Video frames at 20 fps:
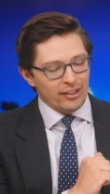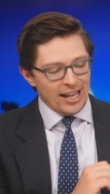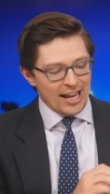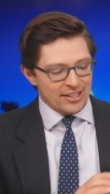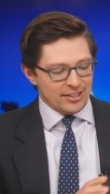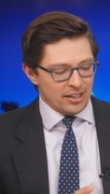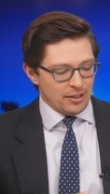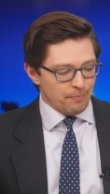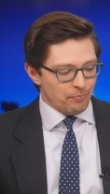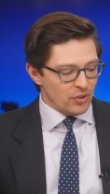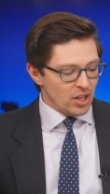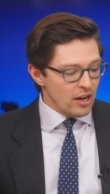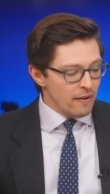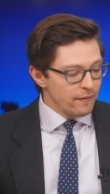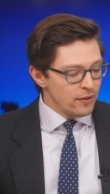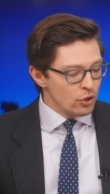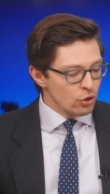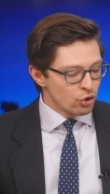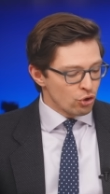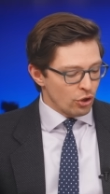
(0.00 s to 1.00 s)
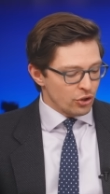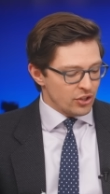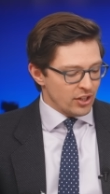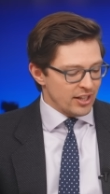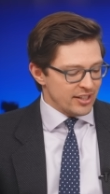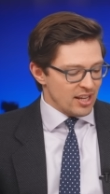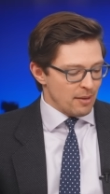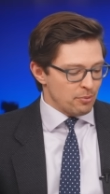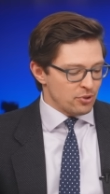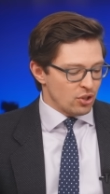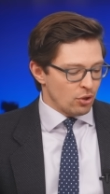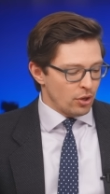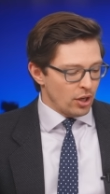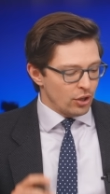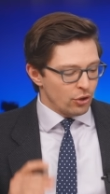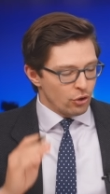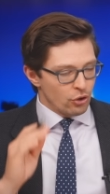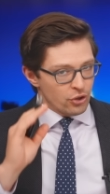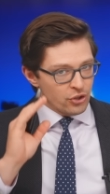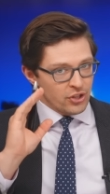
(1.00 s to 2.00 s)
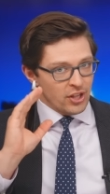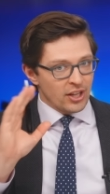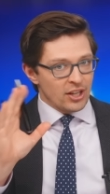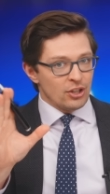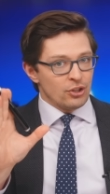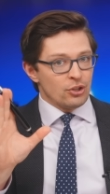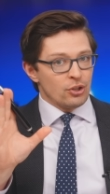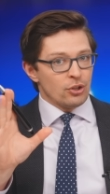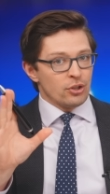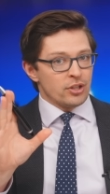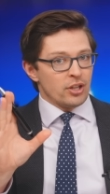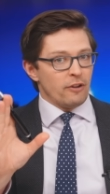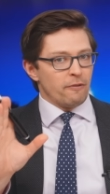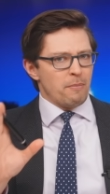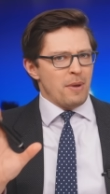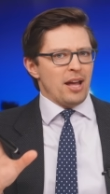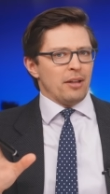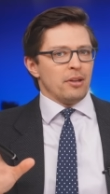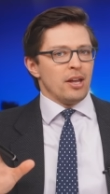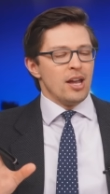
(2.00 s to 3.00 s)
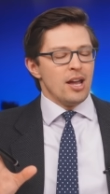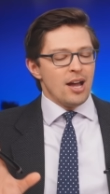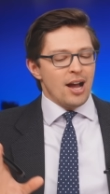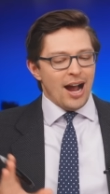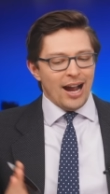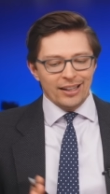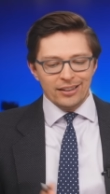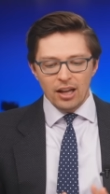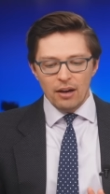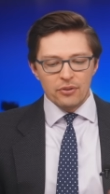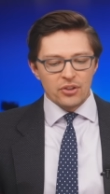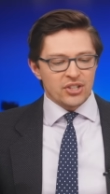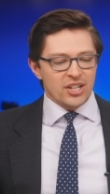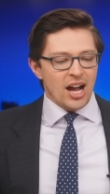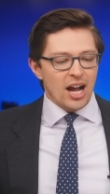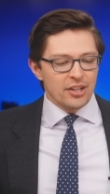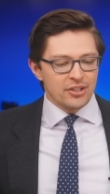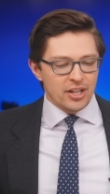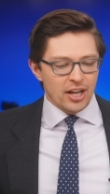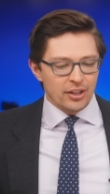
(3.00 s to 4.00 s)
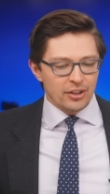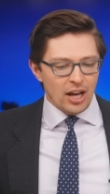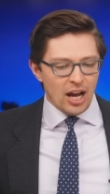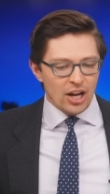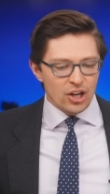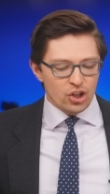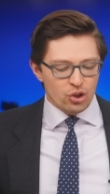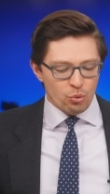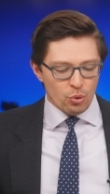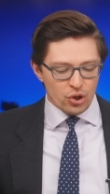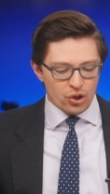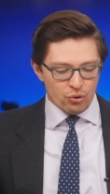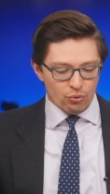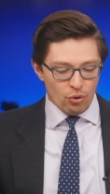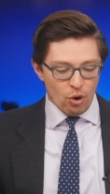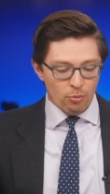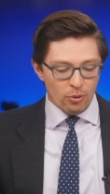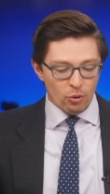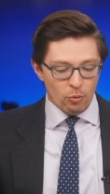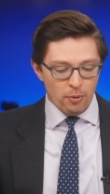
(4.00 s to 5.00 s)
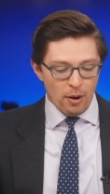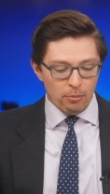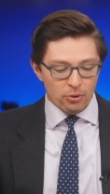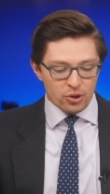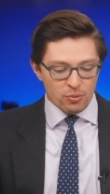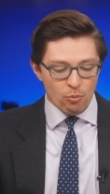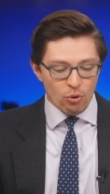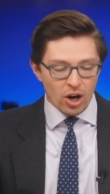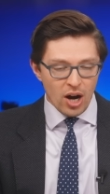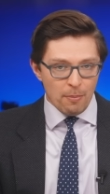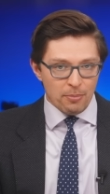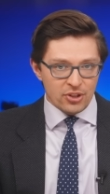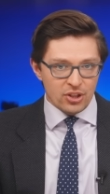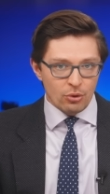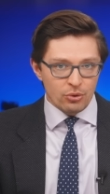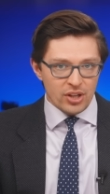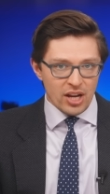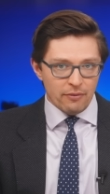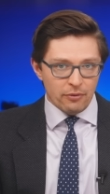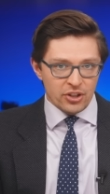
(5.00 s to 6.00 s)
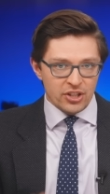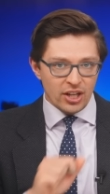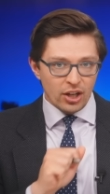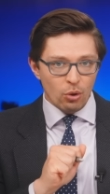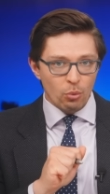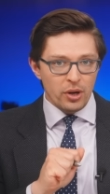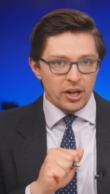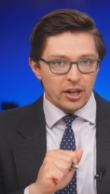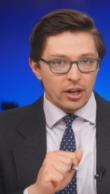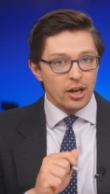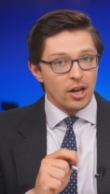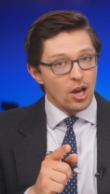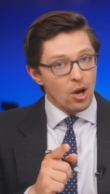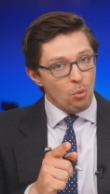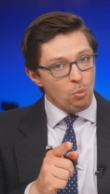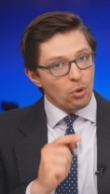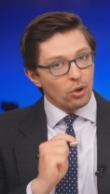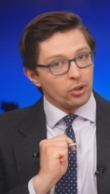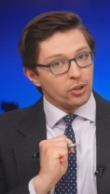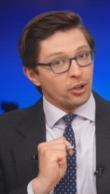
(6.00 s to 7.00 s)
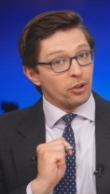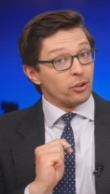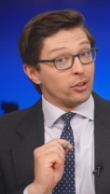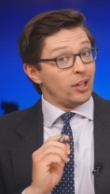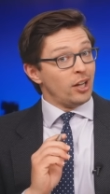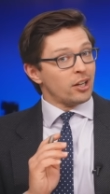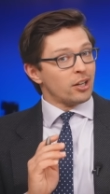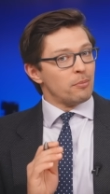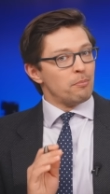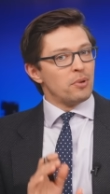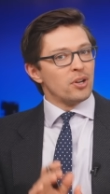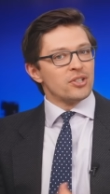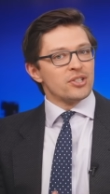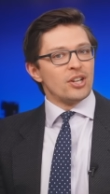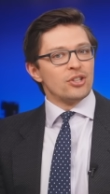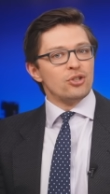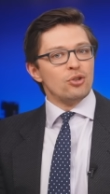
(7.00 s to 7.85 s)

lastly, if you enjoyed today's episode and you're just thinking to yourself, man, I love this content, I just wish Roman would publish more episodes every single week. Well, you're in luck because I